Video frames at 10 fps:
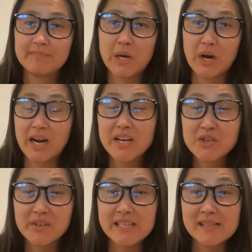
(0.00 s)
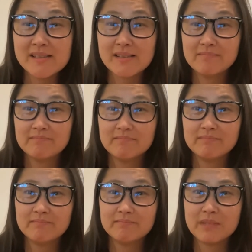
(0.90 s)
in our countries,
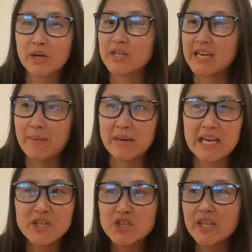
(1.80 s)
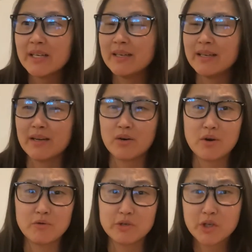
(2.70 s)
in our denomination, in
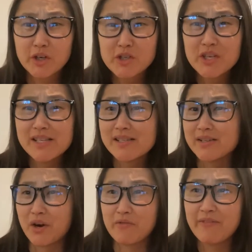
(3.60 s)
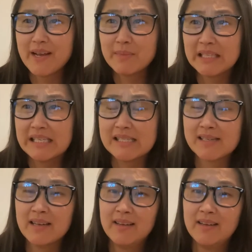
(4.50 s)
our own churches and our families.